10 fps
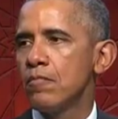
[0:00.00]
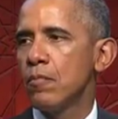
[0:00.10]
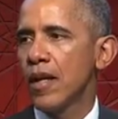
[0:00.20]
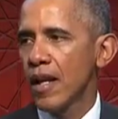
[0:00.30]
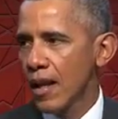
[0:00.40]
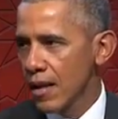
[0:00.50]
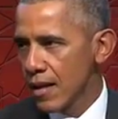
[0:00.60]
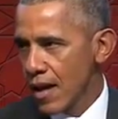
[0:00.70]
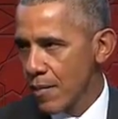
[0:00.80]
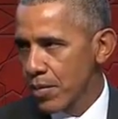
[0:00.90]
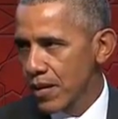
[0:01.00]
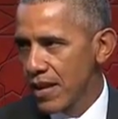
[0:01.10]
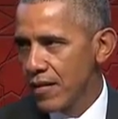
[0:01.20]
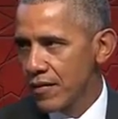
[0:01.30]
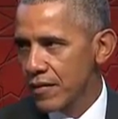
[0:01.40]
But I
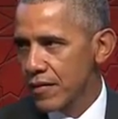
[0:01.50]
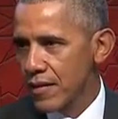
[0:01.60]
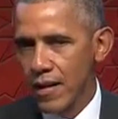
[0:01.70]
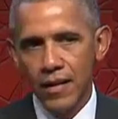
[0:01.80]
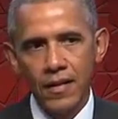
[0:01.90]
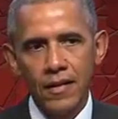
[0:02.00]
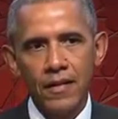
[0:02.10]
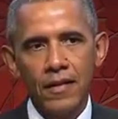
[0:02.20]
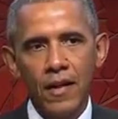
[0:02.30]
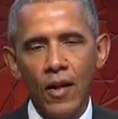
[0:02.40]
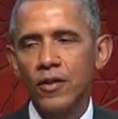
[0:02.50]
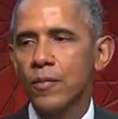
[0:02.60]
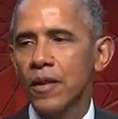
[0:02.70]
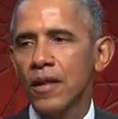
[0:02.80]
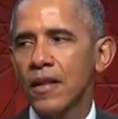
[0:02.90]
believe that
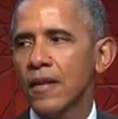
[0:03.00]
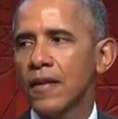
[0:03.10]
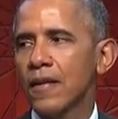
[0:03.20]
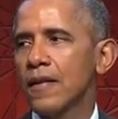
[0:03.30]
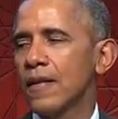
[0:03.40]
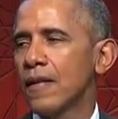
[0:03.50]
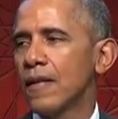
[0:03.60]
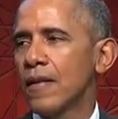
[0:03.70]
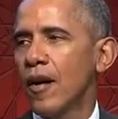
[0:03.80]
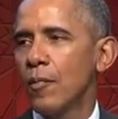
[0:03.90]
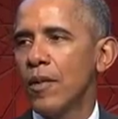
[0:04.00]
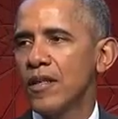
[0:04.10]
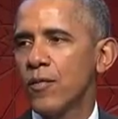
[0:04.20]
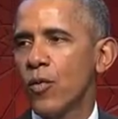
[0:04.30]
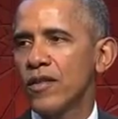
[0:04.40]
ultimately our
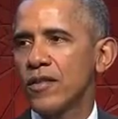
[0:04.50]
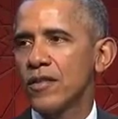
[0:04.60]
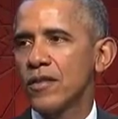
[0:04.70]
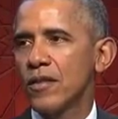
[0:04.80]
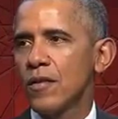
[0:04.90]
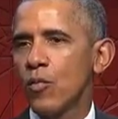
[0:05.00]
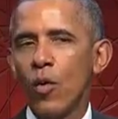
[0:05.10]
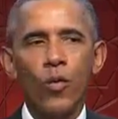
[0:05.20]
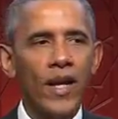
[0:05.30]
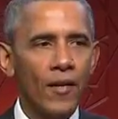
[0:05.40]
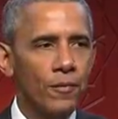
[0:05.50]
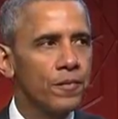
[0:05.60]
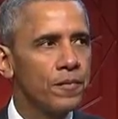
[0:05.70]
best voices will win out.